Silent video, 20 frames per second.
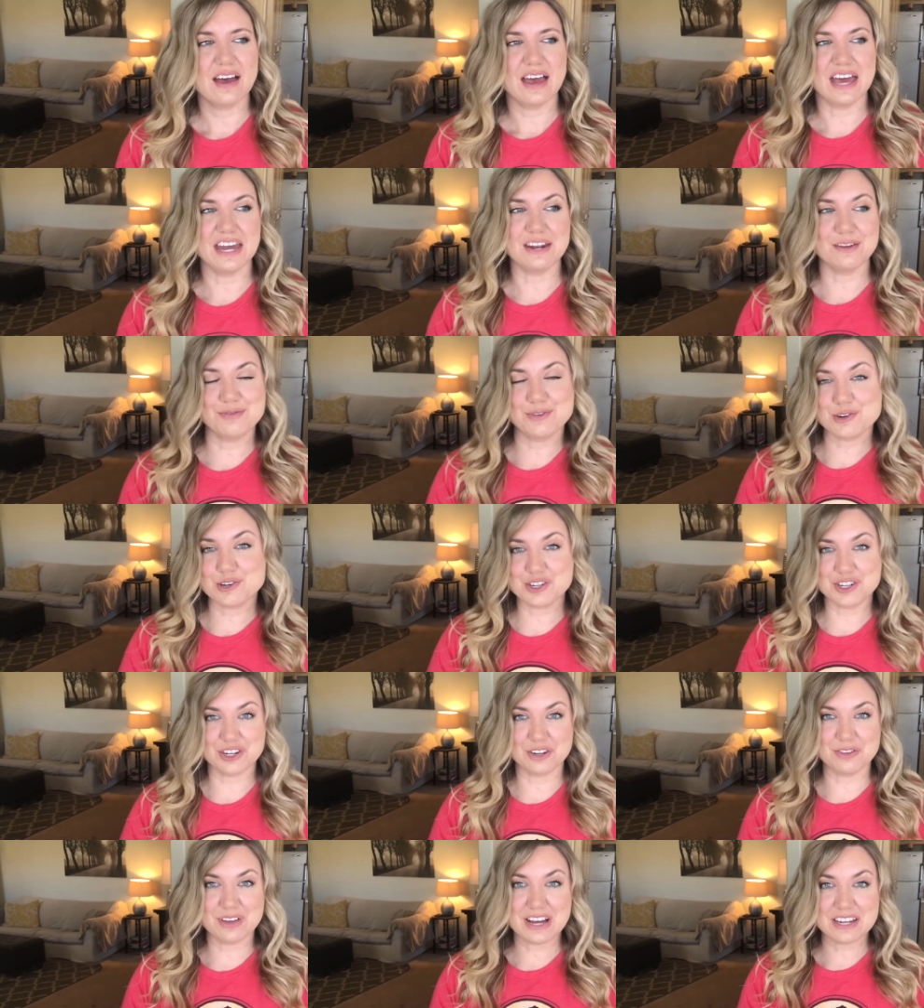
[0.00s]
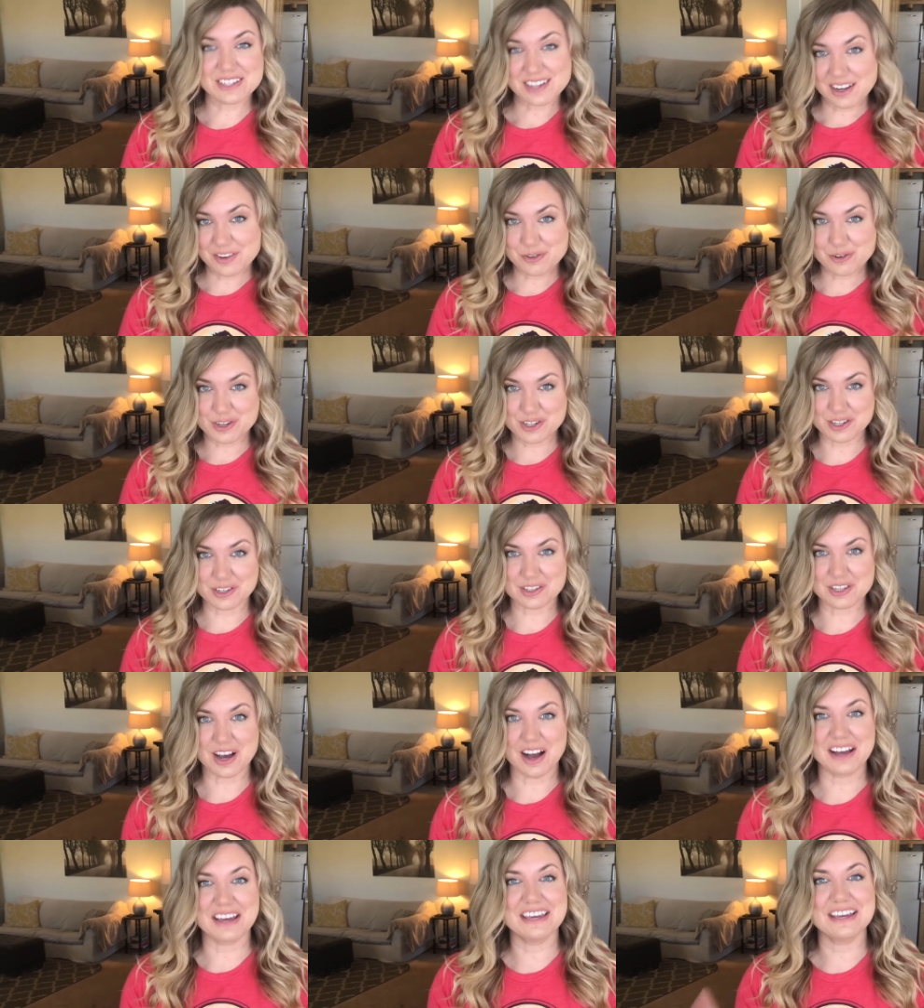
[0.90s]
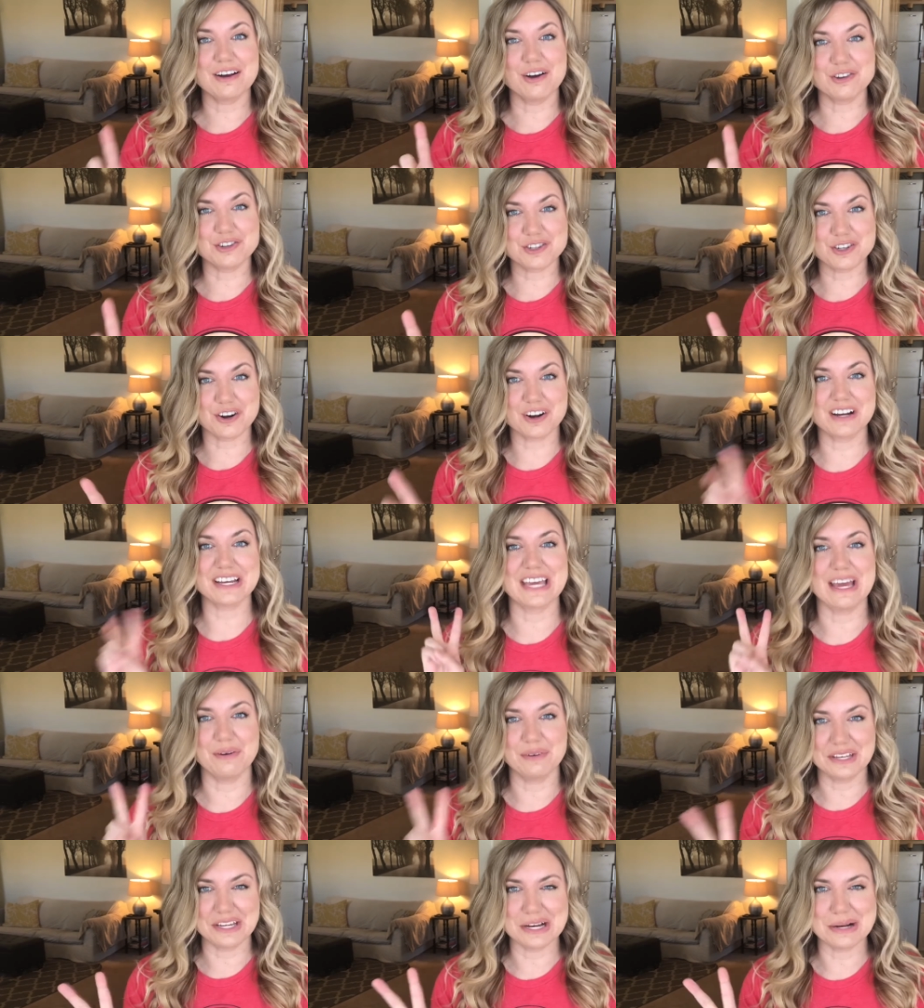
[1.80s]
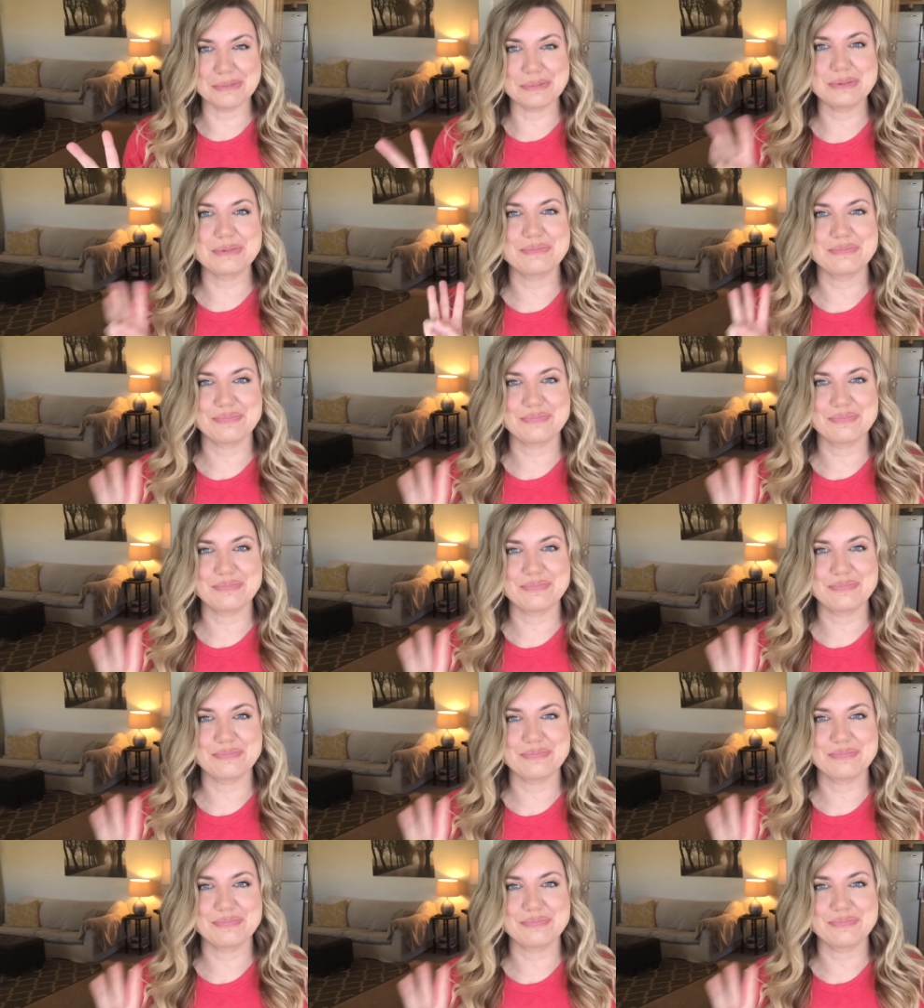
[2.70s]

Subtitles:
And if they're still not done, they're still talking, I'll start counting up.